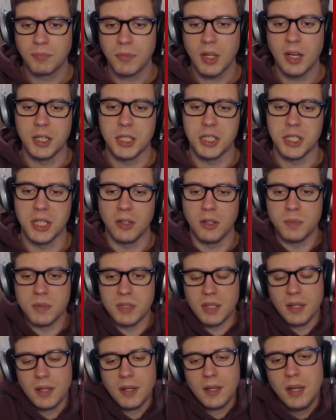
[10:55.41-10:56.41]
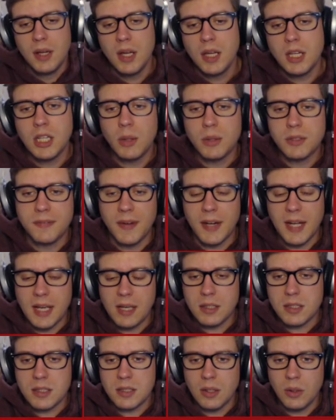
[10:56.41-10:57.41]
Oh, shit. Oops. You know what's funny?
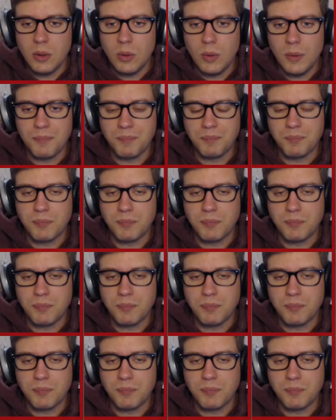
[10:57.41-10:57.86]
So...